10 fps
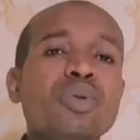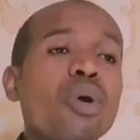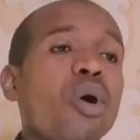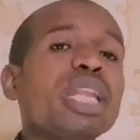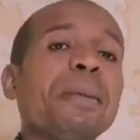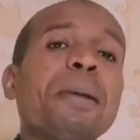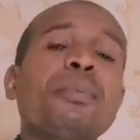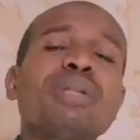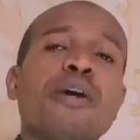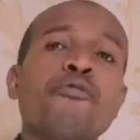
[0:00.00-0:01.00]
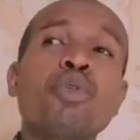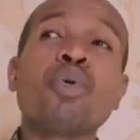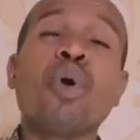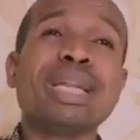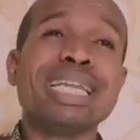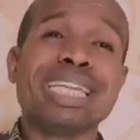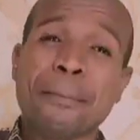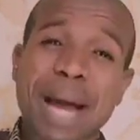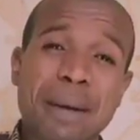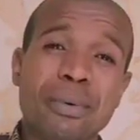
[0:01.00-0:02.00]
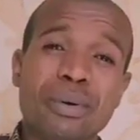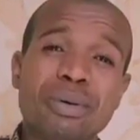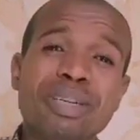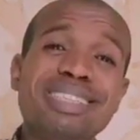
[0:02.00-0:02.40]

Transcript: All the people that follow God in the Bible,